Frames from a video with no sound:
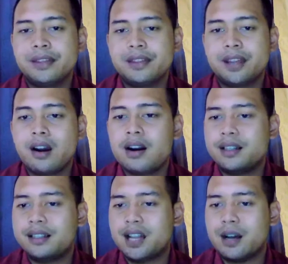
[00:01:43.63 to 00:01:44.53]
there are
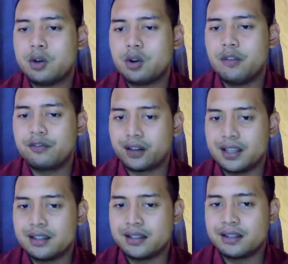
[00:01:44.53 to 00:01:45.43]
a number of
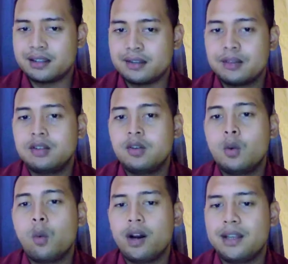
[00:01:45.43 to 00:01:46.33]
reasons.
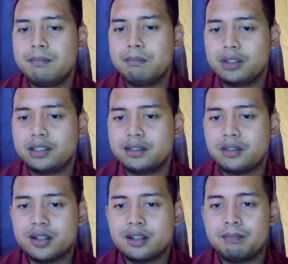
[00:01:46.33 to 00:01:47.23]
One important
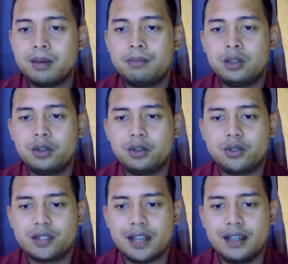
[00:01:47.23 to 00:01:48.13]
reason people
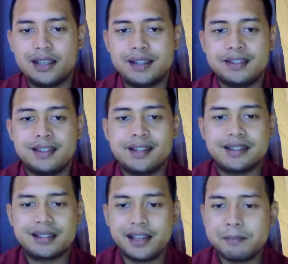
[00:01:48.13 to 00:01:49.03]
use slang is that
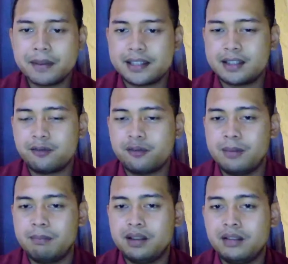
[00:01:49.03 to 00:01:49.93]
slang makes
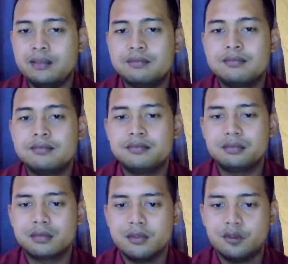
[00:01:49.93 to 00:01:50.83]
people
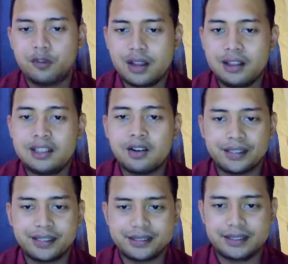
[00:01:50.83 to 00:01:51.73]
feel
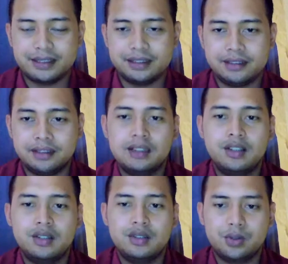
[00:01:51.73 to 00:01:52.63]
connected
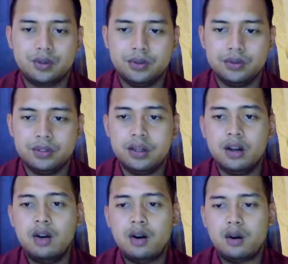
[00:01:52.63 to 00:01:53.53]
to
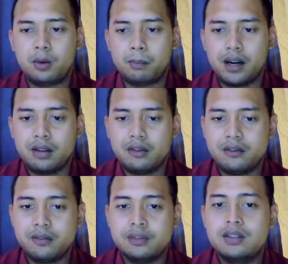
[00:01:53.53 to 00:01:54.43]
or part of
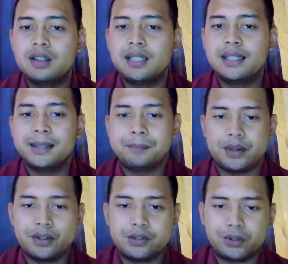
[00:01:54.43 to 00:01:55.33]
a
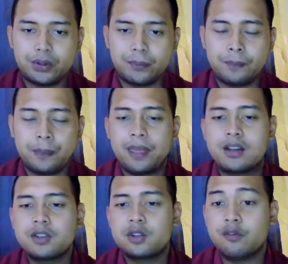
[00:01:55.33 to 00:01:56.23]
peer group.
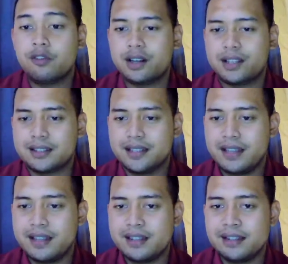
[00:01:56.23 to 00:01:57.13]
So for
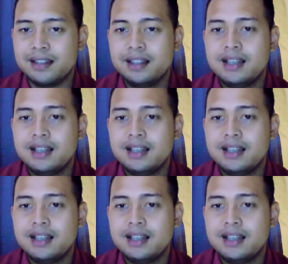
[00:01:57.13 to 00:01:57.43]
instance,